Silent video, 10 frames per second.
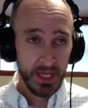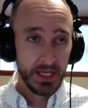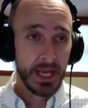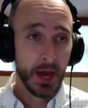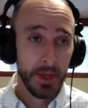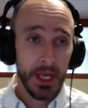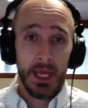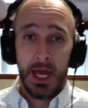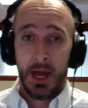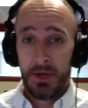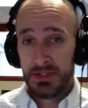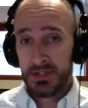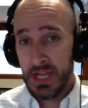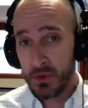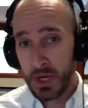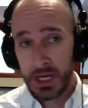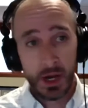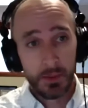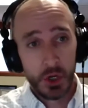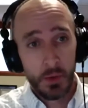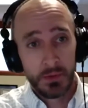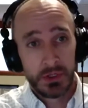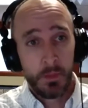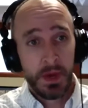Now, I'm going to segue here. I'm going to go